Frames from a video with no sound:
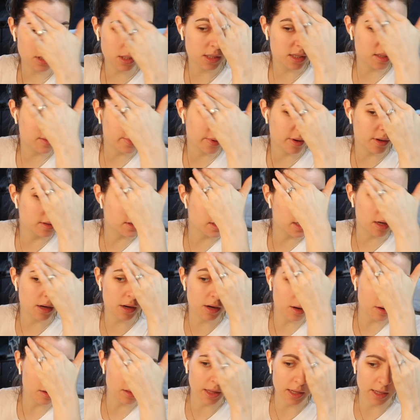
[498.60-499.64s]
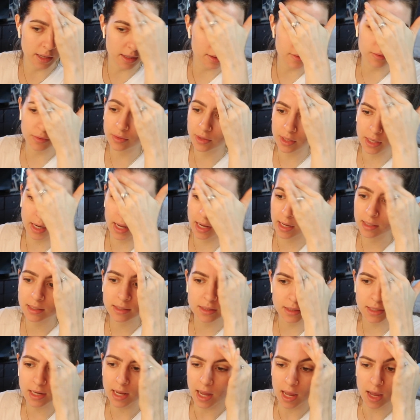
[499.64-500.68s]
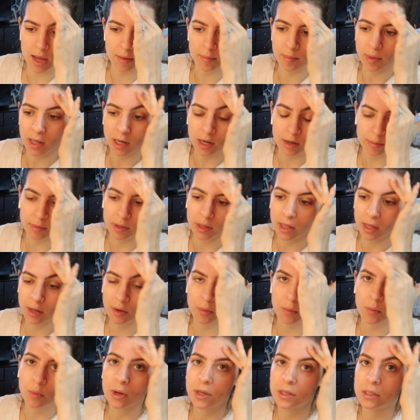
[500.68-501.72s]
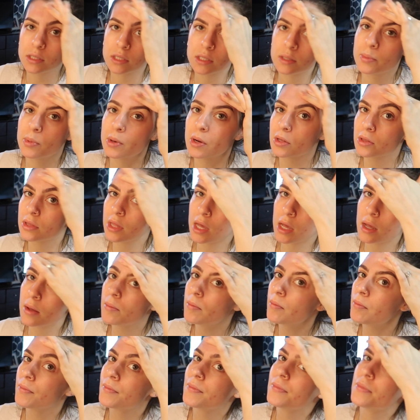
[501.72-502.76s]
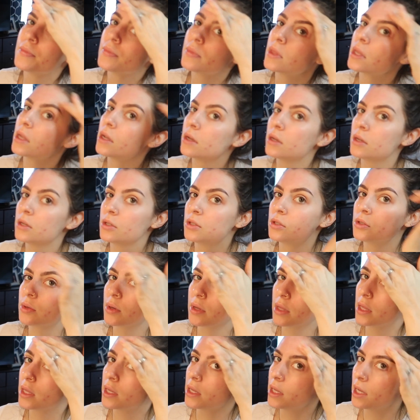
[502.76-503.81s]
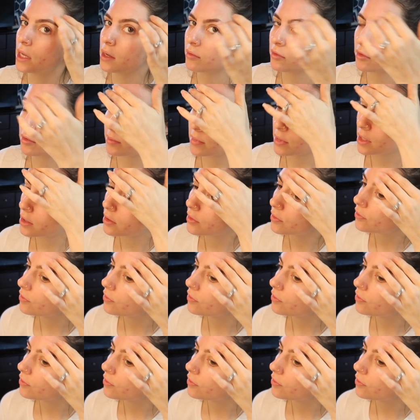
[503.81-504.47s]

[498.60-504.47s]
to his birthday, or like the next day I met him, it like was his birthday. So I like gave him like